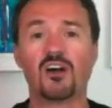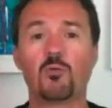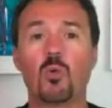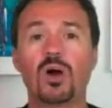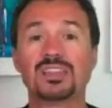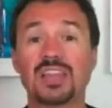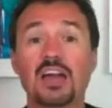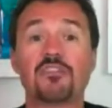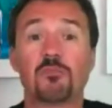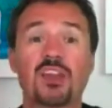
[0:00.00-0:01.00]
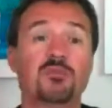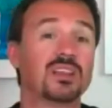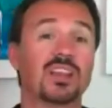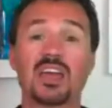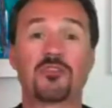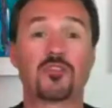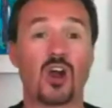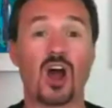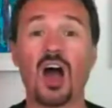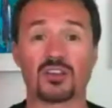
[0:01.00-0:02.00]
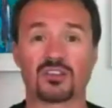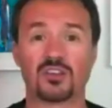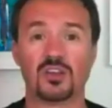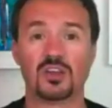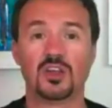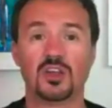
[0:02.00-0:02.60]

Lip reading: of what life might have been like for us